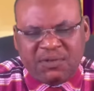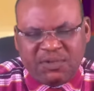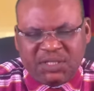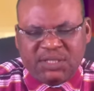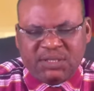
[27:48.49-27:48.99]

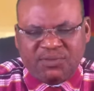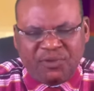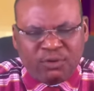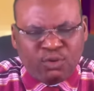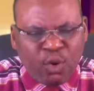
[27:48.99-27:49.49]
This is
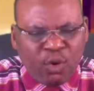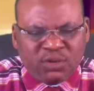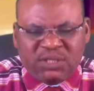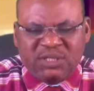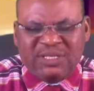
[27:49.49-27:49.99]
for
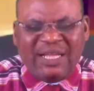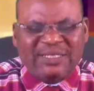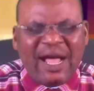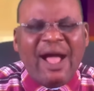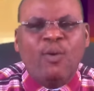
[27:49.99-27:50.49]
those
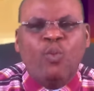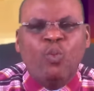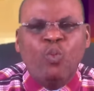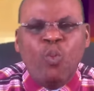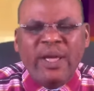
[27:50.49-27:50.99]
that are
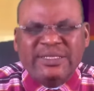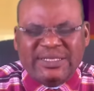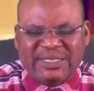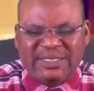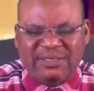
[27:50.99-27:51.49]

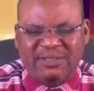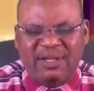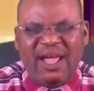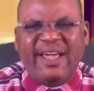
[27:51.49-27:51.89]
waiting,